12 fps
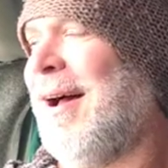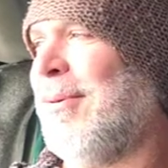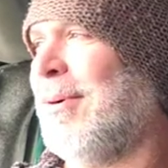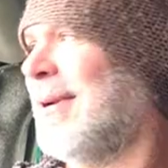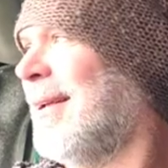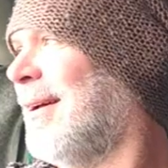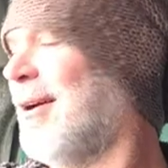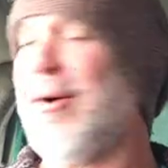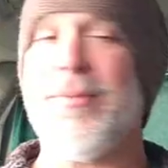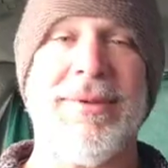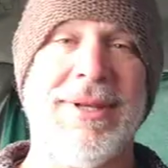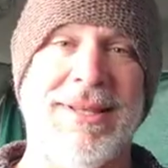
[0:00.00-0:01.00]
I wanted to,
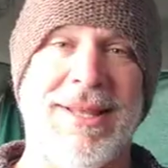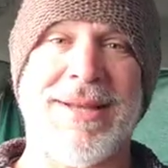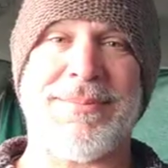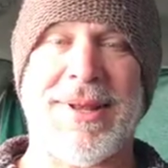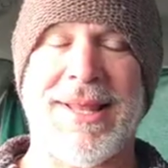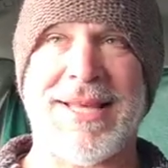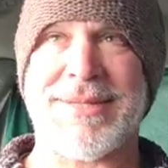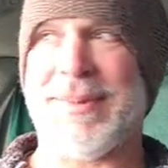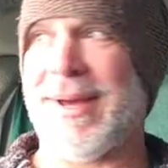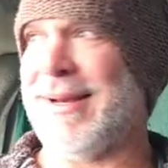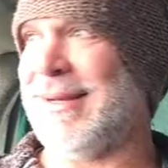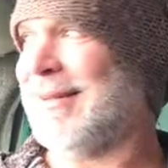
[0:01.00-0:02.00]
hopefully you liked my last
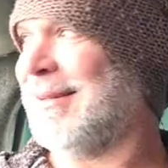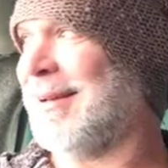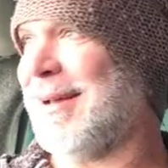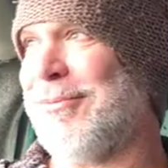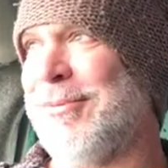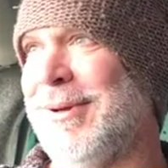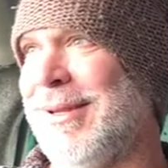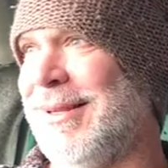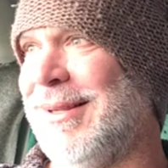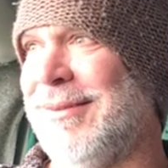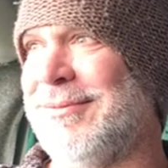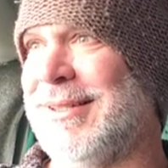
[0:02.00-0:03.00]
painting. I
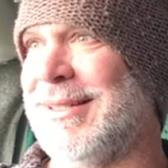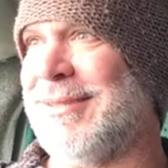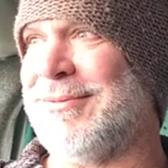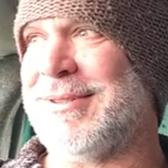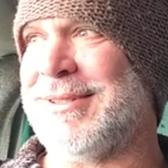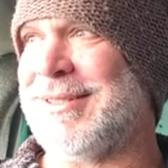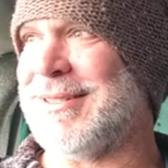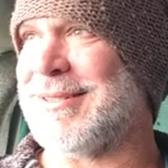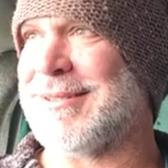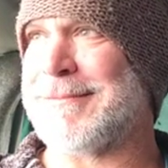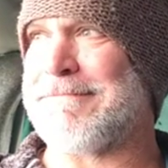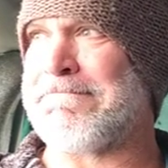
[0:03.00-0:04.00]
really loved it. It was
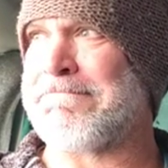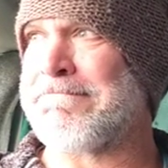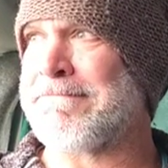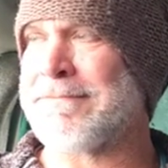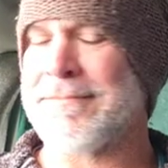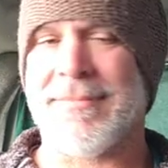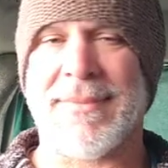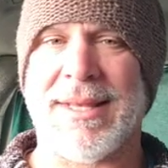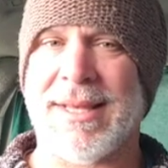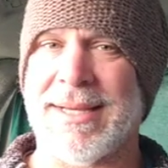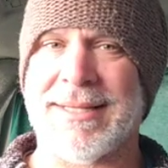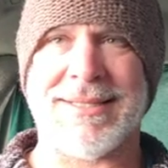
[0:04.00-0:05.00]
just,
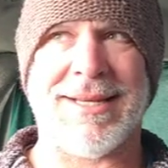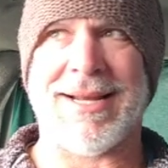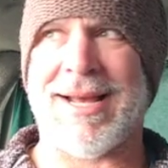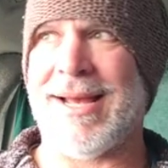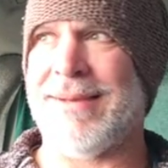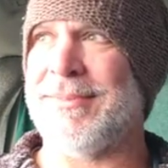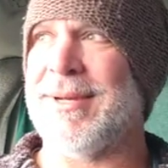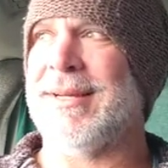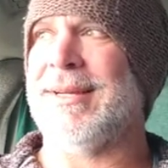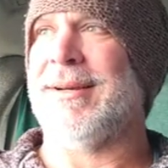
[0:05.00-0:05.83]
like I said, I'm,